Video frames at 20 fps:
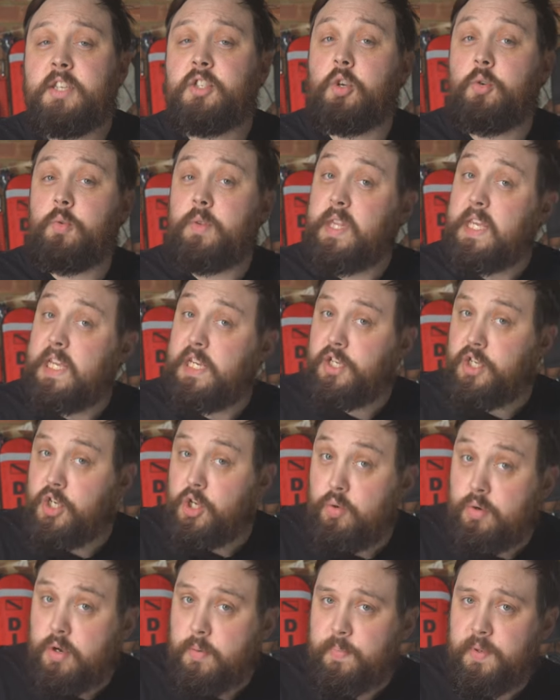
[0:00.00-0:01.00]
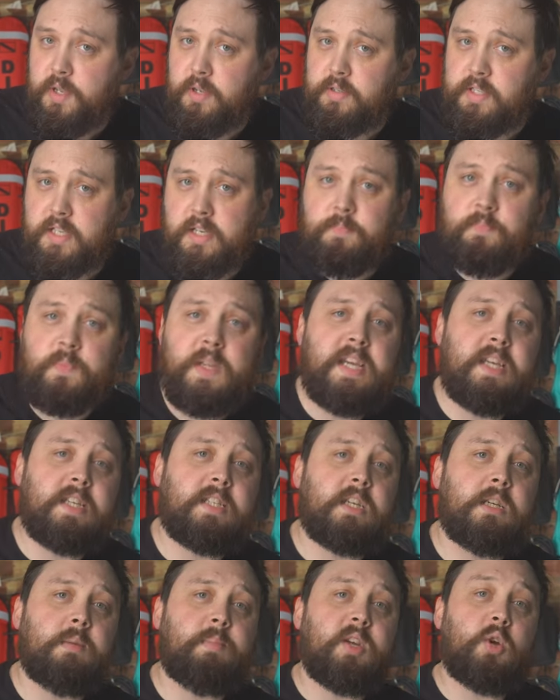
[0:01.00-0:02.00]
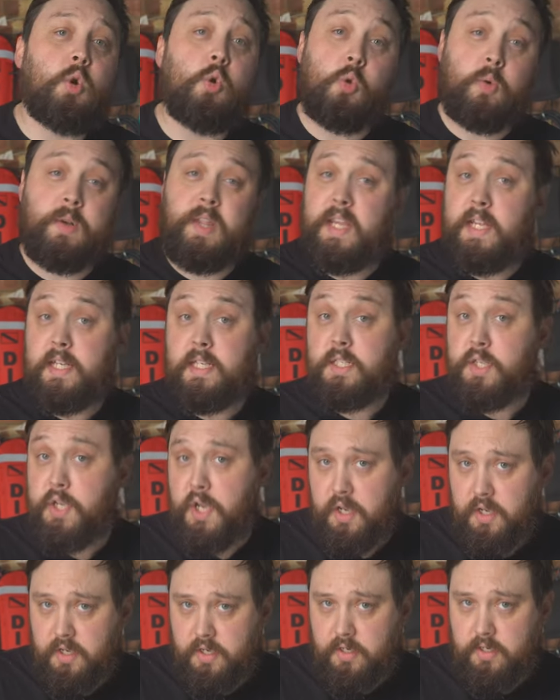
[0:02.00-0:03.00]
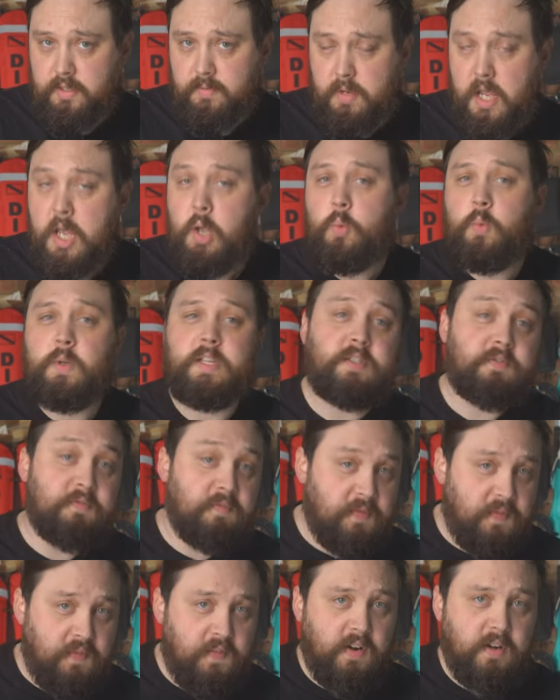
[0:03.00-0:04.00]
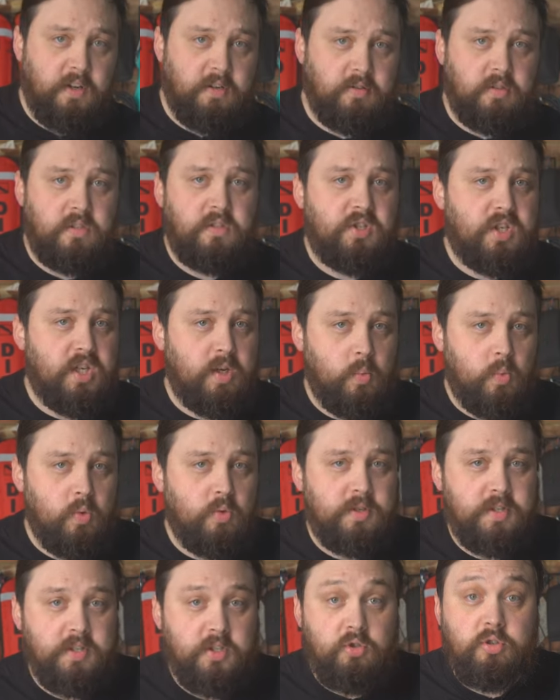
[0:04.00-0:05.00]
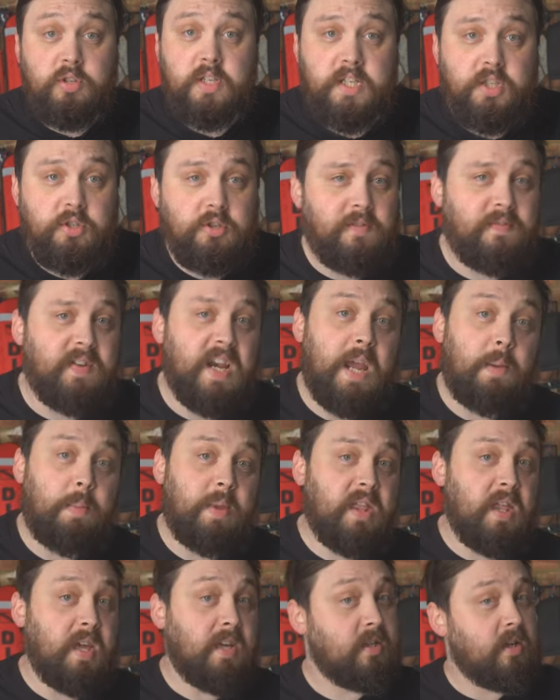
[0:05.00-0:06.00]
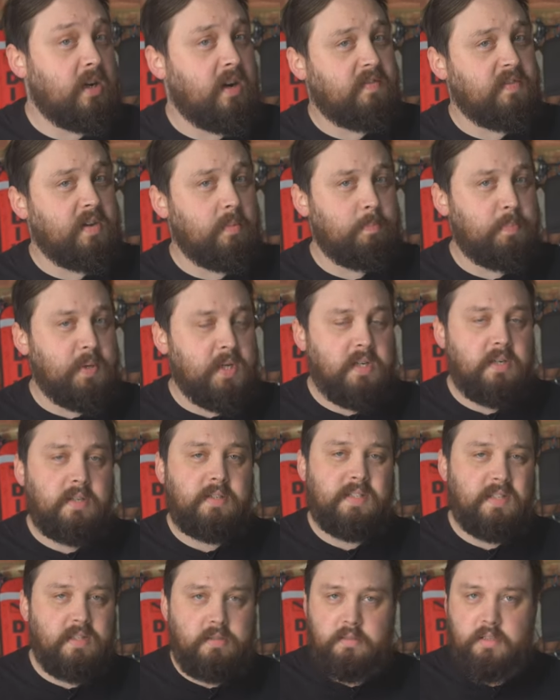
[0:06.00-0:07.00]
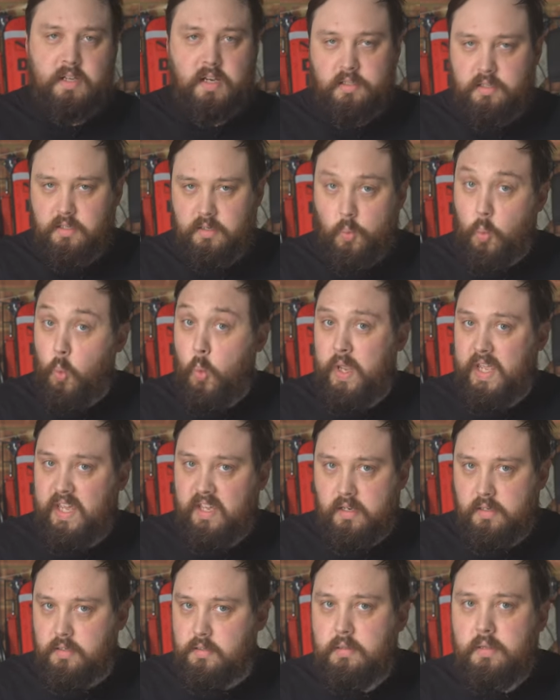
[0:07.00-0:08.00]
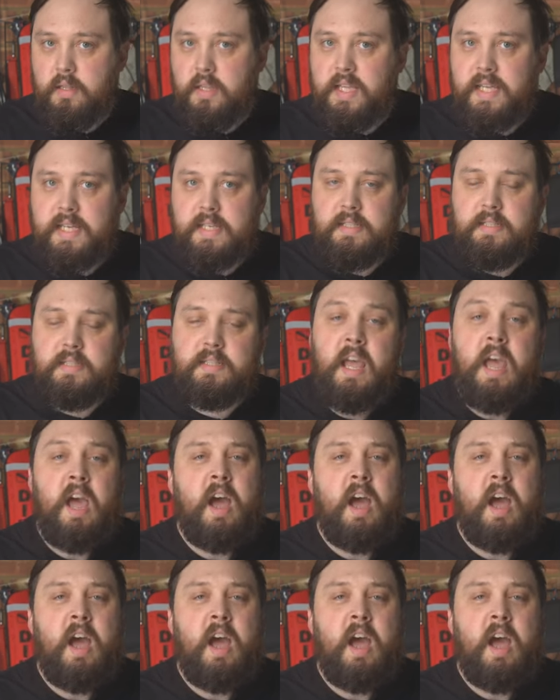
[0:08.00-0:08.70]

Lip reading: So the new computer is going to be called the Tern, which follows Shearwater's tradition of naming things after birds and other winged things.